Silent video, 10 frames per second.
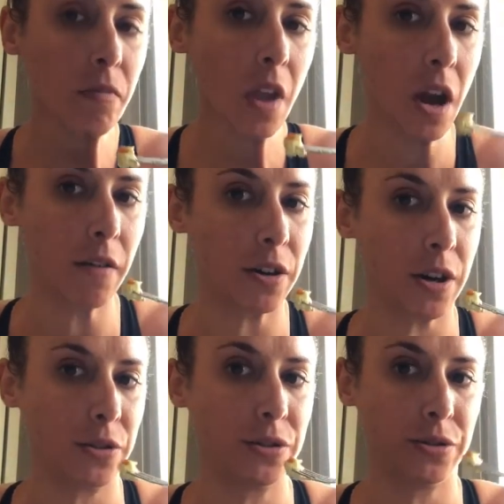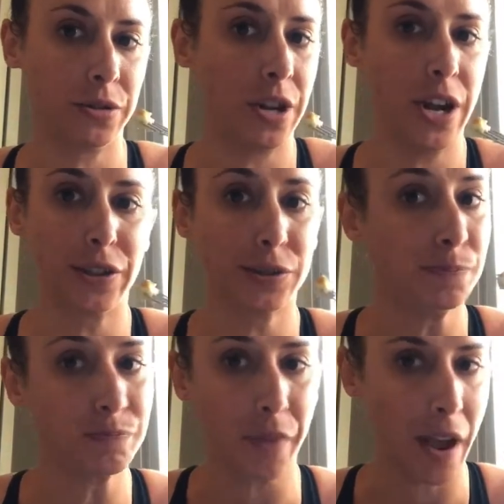avocado toast and eggs,
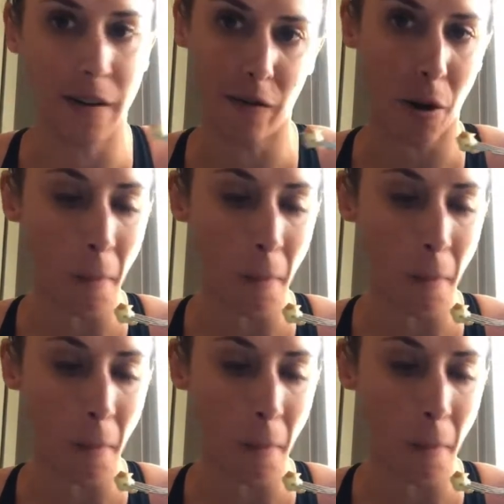ever.